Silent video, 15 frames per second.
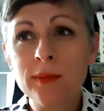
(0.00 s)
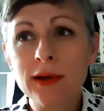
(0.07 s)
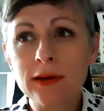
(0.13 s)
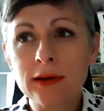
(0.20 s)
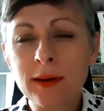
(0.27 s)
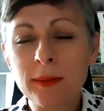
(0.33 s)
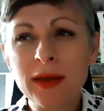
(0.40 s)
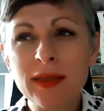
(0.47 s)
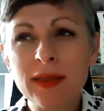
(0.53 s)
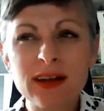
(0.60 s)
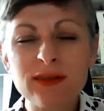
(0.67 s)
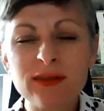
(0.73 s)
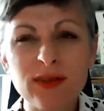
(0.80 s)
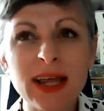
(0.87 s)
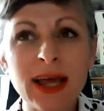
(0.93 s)
something that
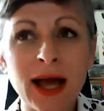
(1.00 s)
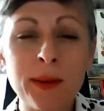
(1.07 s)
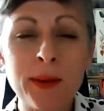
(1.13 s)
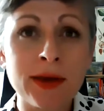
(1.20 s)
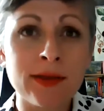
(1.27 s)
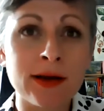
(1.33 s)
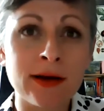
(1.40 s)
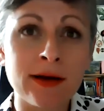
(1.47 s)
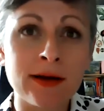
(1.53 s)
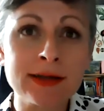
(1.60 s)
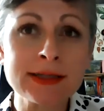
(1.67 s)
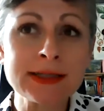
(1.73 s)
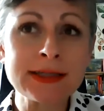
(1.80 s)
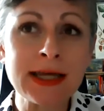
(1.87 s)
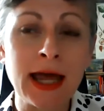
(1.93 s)
has really happened in the
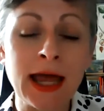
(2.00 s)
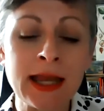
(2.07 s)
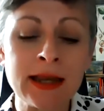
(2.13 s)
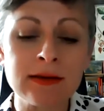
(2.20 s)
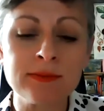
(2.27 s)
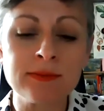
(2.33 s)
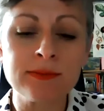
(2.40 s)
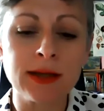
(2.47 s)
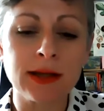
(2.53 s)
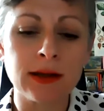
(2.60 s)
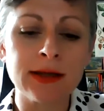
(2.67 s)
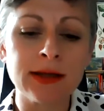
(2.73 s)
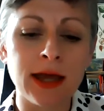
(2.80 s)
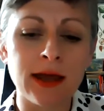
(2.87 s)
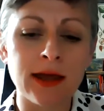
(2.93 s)
last 10
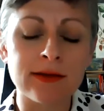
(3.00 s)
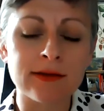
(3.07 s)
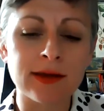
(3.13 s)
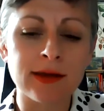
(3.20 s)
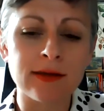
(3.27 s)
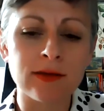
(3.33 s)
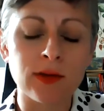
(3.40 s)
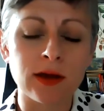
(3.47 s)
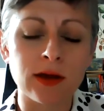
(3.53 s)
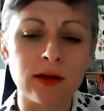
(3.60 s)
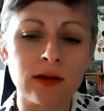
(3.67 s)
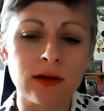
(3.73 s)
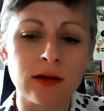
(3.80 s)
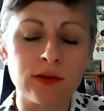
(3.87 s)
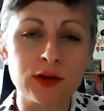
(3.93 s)
years is that
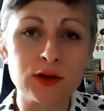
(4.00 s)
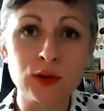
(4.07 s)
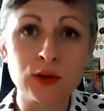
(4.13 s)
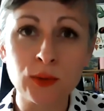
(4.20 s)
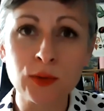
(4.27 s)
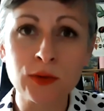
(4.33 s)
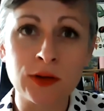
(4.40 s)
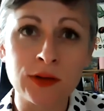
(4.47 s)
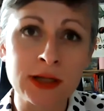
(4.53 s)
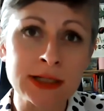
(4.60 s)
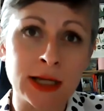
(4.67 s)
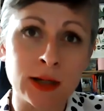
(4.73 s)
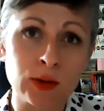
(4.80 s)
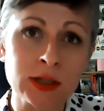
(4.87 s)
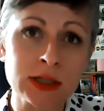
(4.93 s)
the tools and the
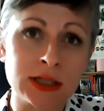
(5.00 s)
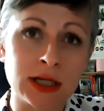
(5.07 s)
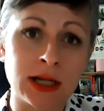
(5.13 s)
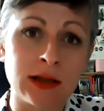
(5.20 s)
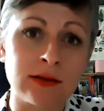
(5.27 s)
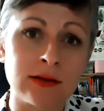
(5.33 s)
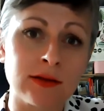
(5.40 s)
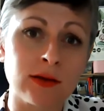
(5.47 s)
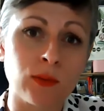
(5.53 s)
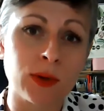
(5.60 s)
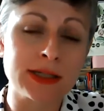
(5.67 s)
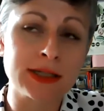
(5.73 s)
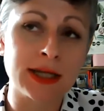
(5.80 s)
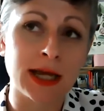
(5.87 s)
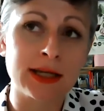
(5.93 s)
technologies we're
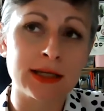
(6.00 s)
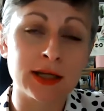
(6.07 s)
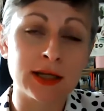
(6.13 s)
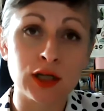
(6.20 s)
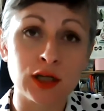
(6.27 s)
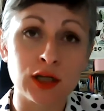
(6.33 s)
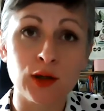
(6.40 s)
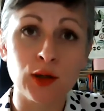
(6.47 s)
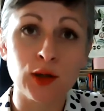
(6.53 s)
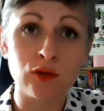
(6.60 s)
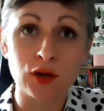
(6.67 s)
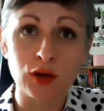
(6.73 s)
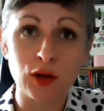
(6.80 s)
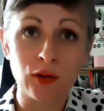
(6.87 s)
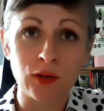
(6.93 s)
tending to use to
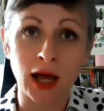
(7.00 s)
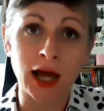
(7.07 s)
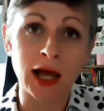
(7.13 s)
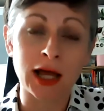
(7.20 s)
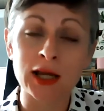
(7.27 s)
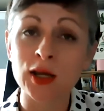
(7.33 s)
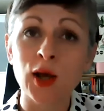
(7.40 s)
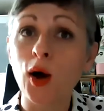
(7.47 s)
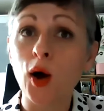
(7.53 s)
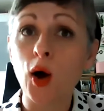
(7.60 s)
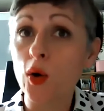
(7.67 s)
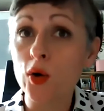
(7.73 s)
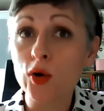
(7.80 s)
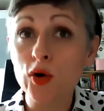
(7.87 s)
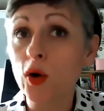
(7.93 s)
do that
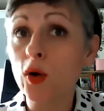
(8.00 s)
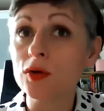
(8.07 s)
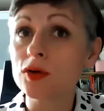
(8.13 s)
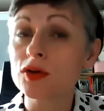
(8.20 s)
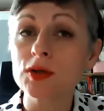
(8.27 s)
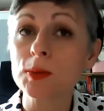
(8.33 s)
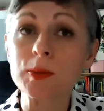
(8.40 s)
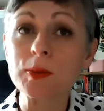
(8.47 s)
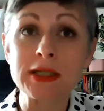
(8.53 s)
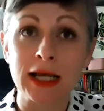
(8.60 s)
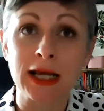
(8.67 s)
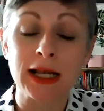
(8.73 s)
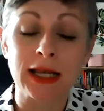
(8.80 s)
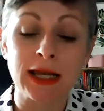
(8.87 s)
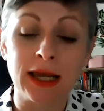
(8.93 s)
are not
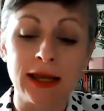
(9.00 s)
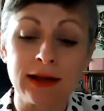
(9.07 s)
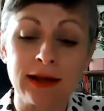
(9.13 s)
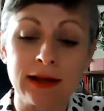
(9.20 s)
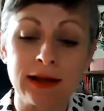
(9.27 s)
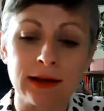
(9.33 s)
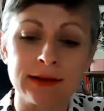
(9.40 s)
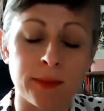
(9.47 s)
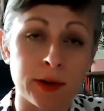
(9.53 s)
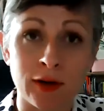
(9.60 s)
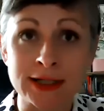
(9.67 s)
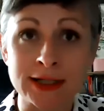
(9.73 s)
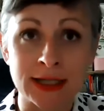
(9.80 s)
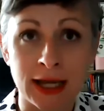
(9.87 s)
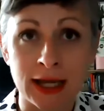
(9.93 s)
particularly
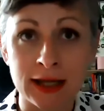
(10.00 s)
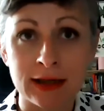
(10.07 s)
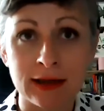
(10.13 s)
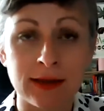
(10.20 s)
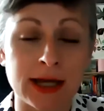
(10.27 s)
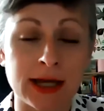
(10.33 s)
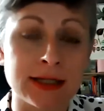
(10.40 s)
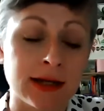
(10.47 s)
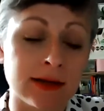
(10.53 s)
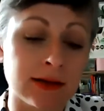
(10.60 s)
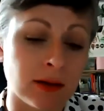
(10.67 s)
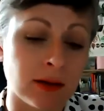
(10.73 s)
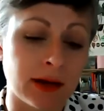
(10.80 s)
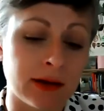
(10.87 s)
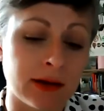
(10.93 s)
democratic. They tend to
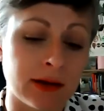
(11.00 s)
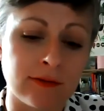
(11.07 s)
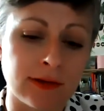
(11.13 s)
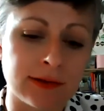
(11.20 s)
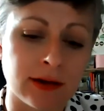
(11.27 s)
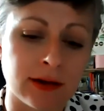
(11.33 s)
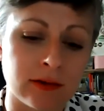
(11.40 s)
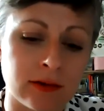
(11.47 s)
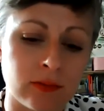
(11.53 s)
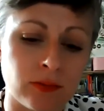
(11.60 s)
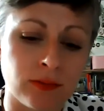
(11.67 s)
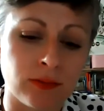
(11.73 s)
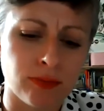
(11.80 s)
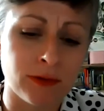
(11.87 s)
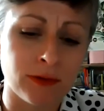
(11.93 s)
come out of Silicon
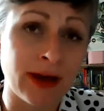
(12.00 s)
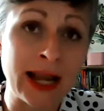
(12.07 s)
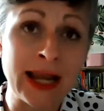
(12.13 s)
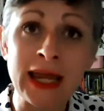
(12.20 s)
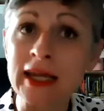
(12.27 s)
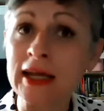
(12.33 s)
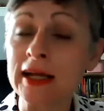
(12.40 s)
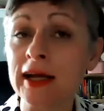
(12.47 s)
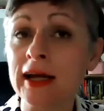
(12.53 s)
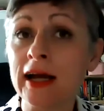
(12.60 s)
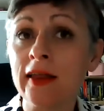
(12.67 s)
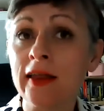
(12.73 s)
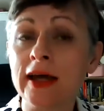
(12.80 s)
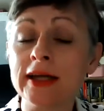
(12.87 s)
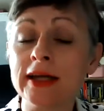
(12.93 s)
Valley,
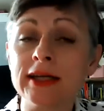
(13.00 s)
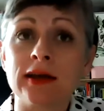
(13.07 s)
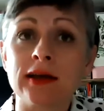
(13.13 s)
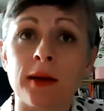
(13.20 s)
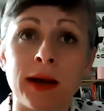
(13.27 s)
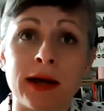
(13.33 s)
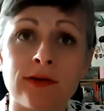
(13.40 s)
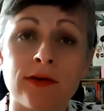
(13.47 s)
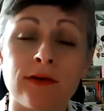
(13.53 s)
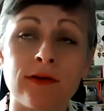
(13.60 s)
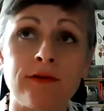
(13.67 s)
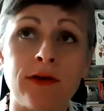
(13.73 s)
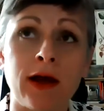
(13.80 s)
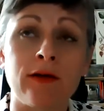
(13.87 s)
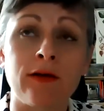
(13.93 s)
they tend to come out of a
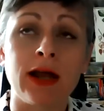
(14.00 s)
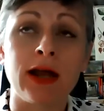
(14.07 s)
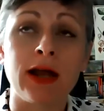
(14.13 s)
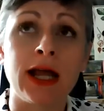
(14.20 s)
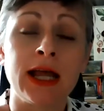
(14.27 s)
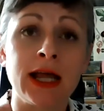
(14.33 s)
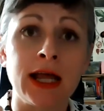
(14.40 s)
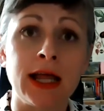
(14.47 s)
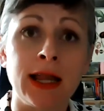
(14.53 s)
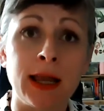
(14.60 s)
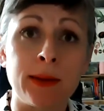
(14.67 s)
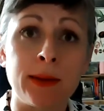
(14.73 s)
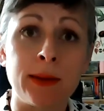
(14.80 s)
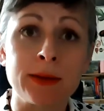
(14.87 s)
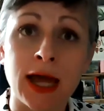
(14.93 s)
very
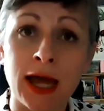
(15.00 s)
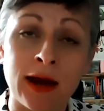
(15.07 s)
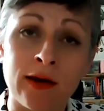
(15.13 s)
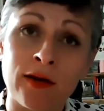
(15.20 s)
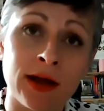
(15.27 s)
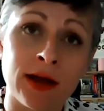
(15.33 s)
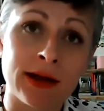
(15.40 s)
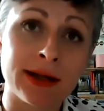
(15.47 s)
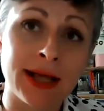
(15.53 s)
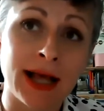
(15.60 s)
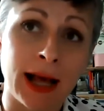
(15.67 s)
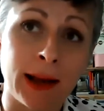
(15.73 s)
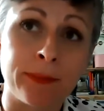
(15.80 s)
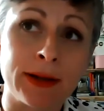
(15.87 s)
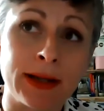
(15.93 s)
libertarian
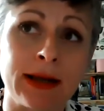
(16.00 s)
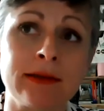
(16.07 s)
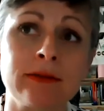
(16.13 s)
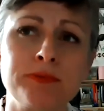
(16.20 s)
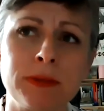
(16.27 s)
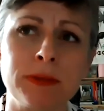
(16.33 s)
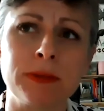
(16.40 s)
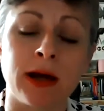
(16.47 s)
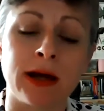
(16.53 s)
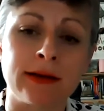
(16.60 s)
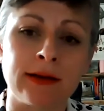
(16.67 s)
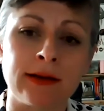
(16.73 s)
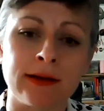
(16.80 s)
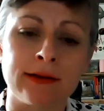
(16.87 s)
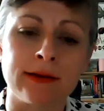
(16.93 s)
capitalist
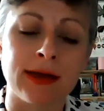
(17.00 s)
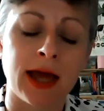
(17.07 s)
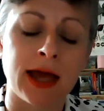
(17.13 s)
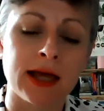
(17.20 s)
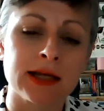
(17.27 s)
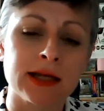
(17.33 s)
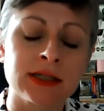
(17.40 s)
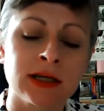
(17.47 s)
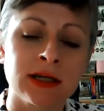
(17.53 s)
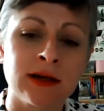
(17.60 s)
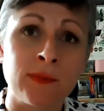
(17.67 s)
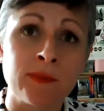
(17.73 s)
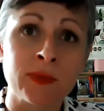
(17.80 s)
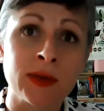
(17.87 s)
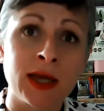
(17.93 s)
mindset.
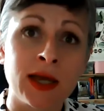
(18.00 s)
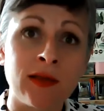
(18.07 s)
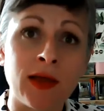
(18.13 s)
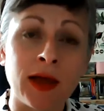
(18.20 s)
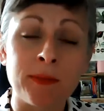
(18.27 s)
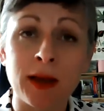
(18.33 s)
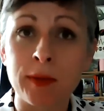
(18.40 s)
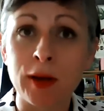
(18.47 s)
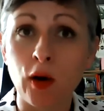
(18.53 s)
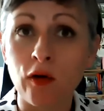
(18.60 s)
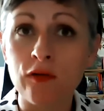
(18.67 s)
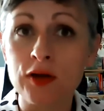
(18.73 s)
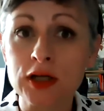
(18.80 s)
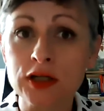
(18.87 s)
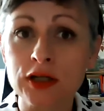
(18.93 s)
They may be
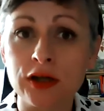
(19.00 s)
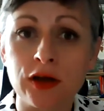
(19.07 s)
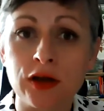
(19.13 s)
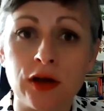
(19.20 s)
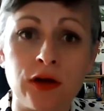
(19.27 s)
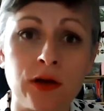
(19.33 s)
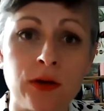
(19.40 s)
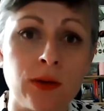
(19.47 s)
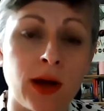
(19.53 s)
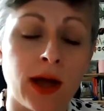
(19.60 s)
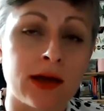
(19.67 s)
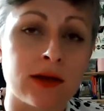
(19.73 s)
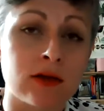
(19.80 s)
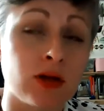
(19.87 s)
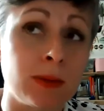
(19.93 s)
offered to you
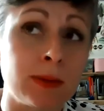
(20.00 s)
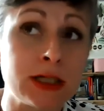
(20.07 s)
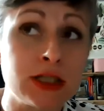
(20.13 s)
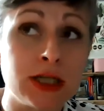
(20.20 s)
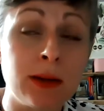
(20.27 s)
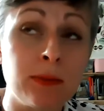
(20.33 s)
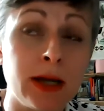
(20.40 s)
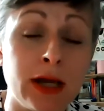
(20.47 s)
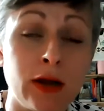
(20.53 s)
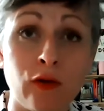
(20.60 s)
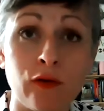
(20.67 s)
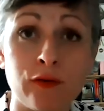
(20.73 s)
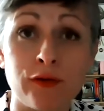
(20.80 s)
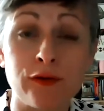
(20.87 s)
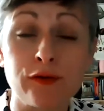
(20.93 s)
extremely cheaply or
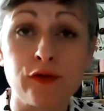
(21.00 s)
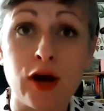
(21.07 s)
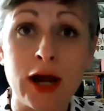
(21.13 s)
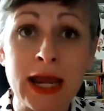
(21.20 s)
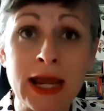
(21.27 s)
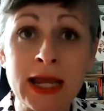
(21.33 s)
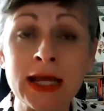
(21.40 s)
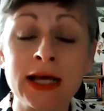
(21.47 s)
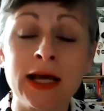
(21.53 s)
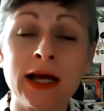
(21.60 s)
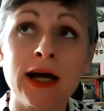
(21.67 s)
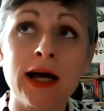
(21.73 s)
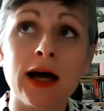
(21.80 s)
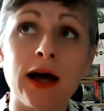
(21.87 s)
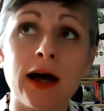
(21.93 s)
for free.
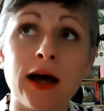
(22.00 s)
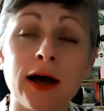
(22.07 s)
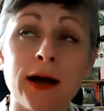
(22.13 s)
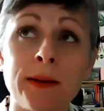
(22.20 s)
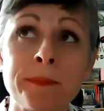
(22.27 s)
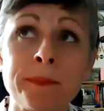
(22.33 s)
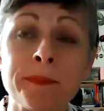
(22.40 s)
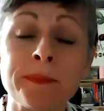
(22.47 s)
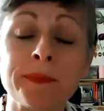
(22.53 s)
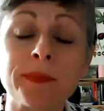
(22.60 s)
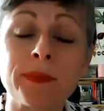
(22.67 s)
And